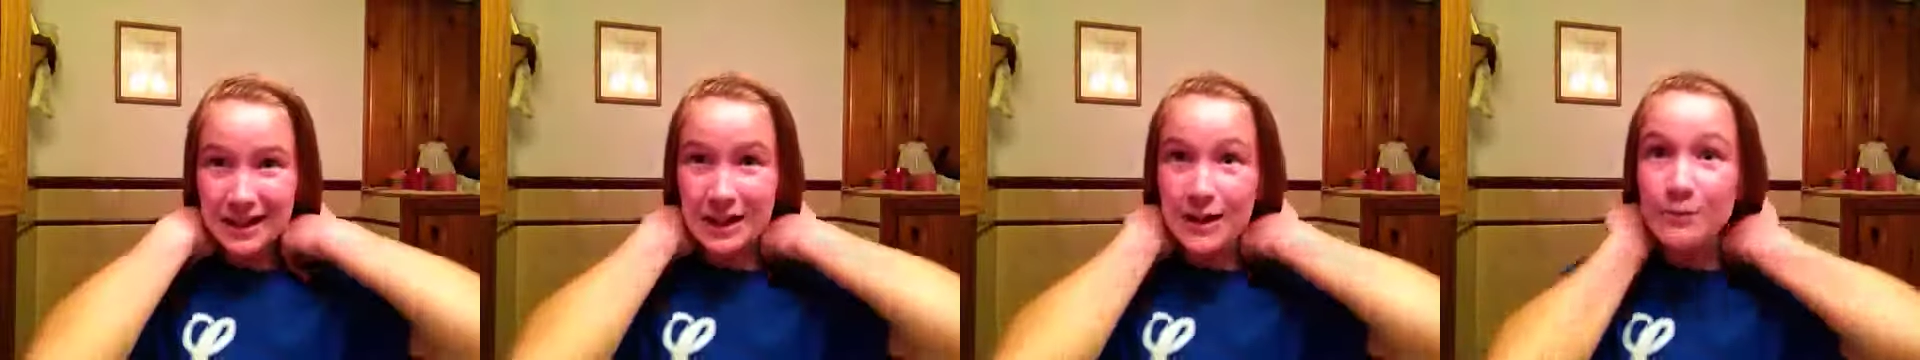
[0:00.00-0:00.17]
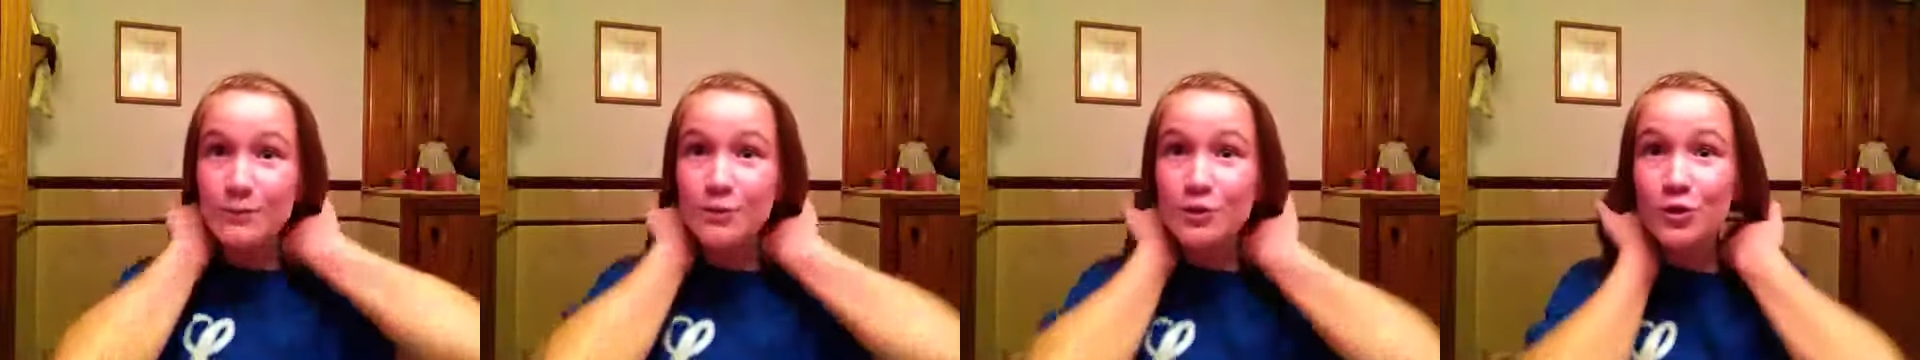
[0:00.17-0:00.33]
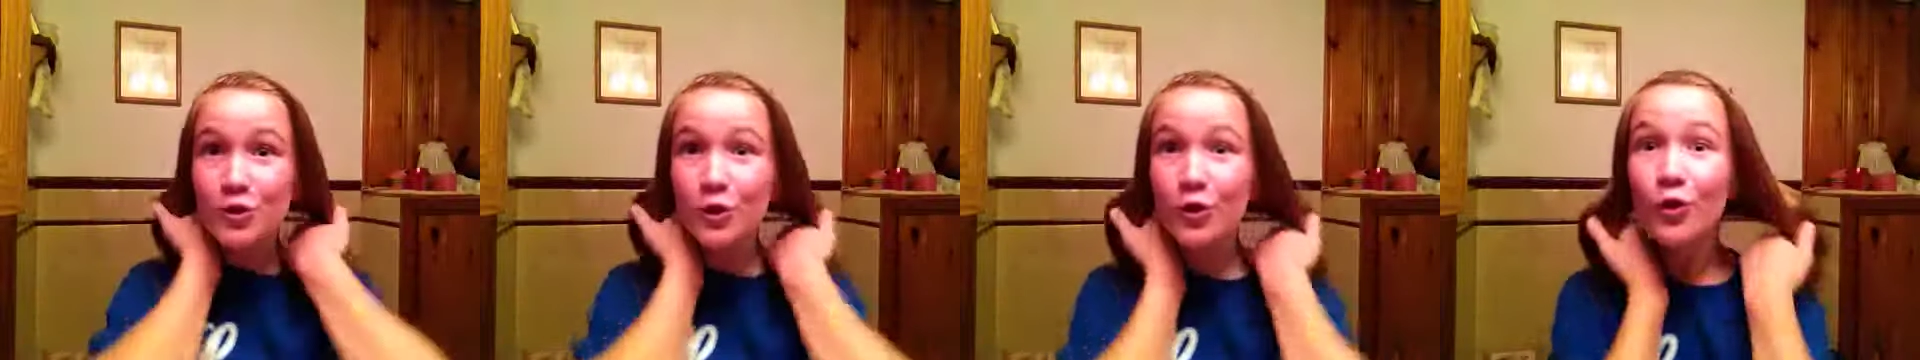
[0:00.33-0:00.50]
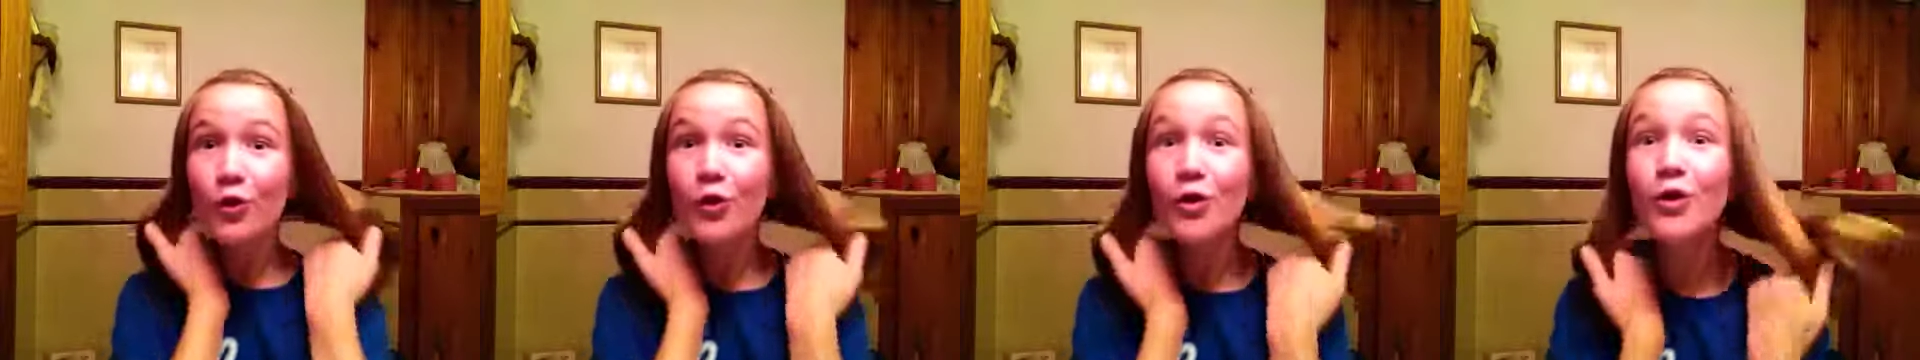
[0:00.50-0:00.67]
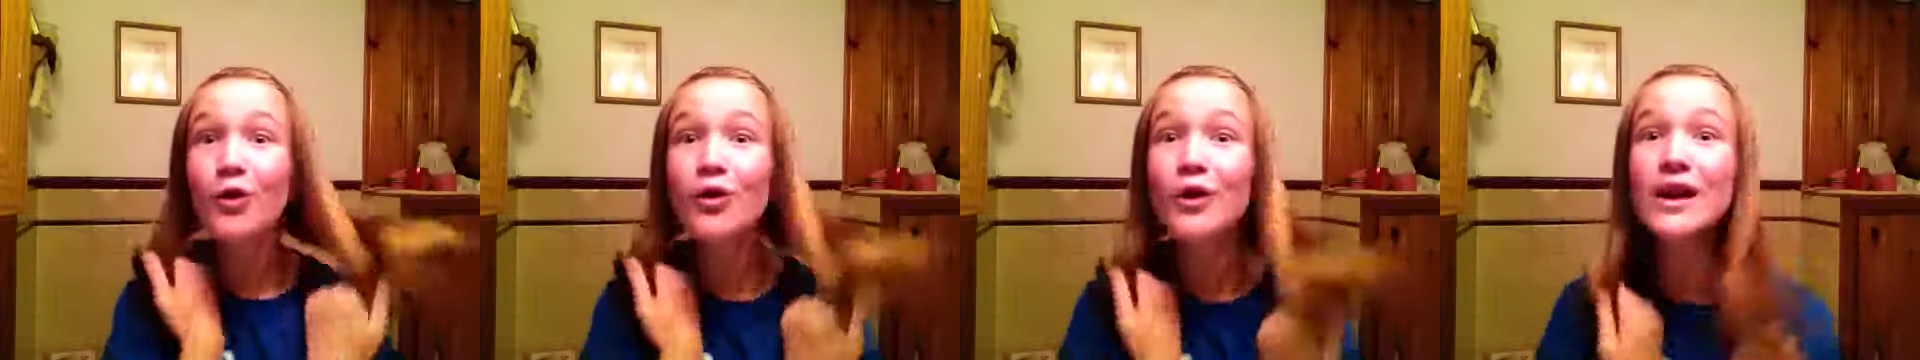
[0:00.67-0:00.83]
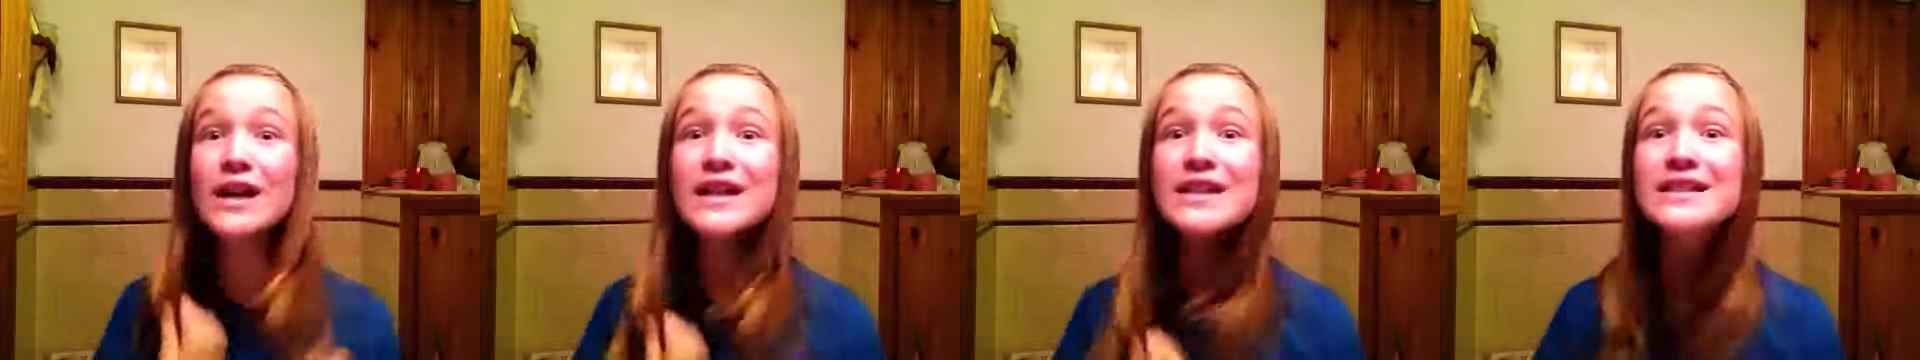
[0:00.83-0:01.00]
and I'm
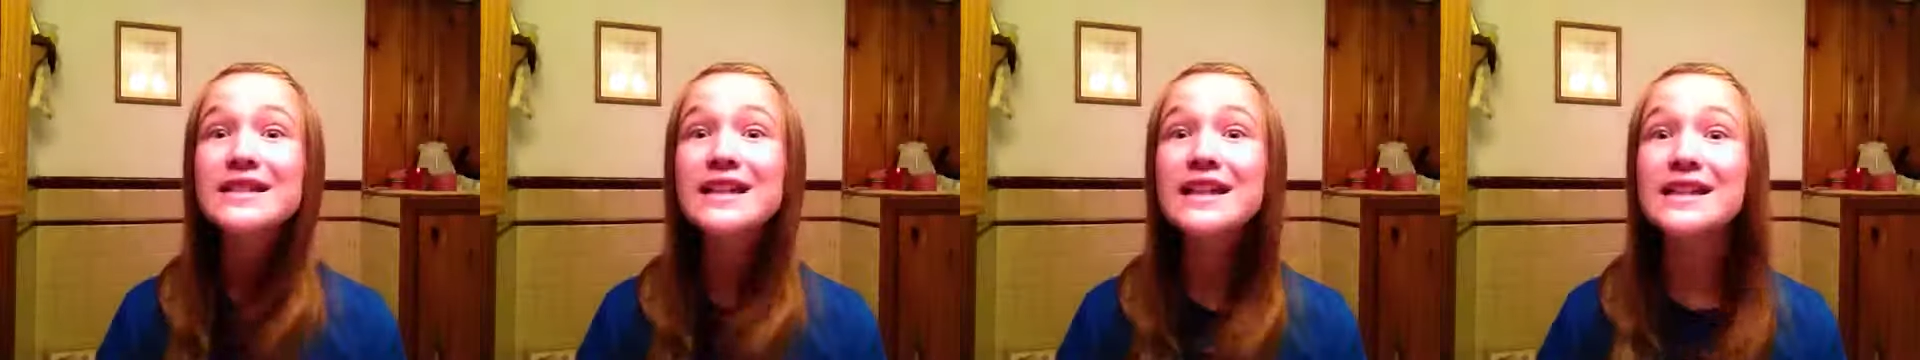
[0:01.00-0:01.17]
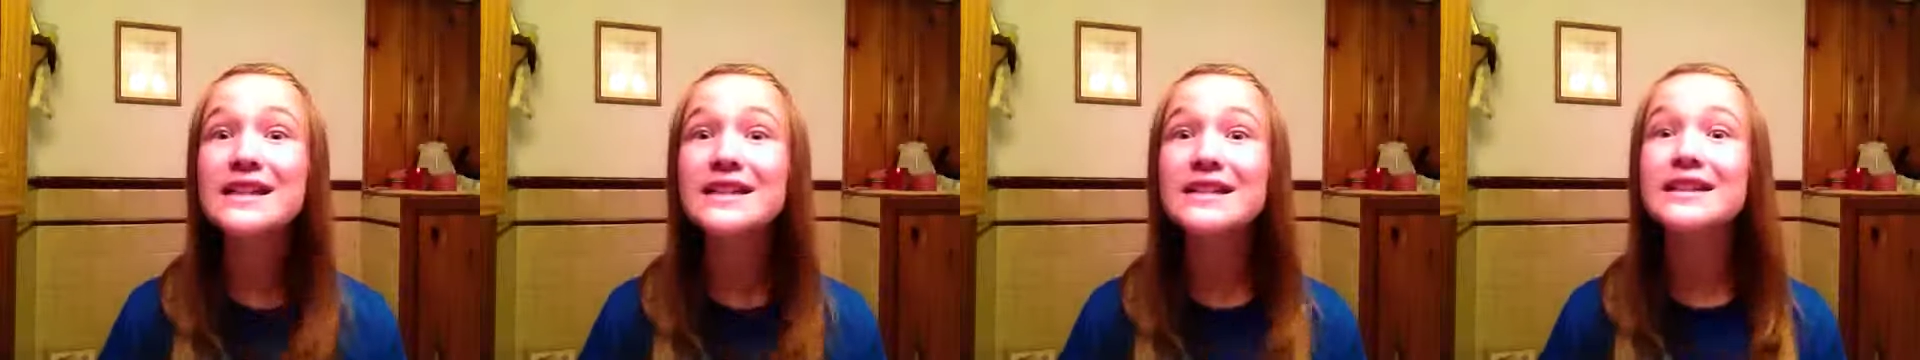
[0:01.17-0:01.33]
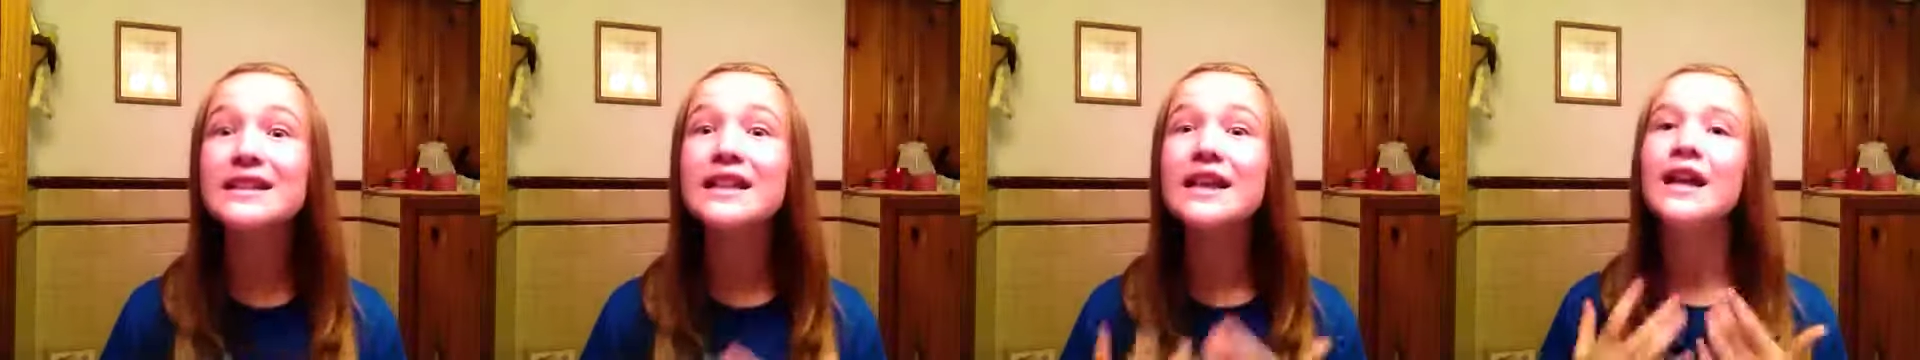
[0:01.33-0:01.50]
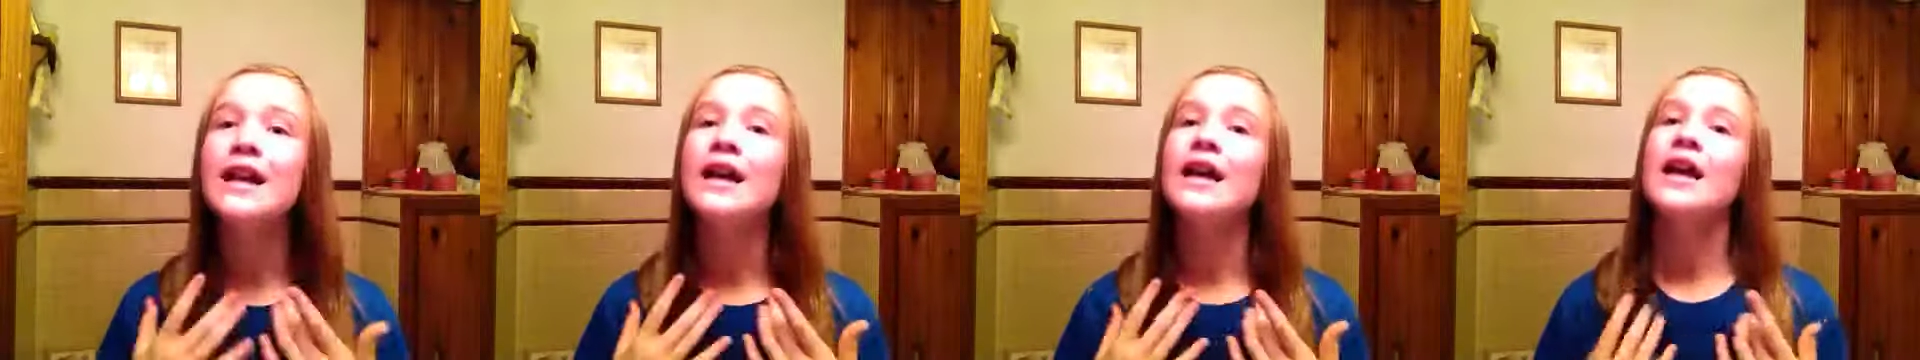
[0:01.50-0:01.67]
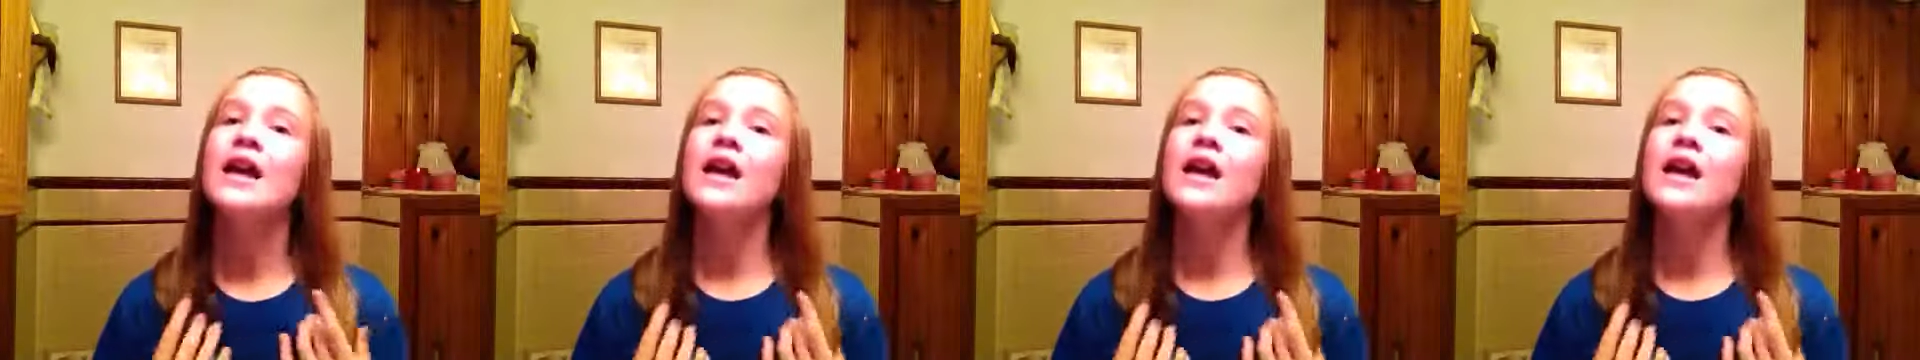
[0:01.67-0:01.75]
so excited.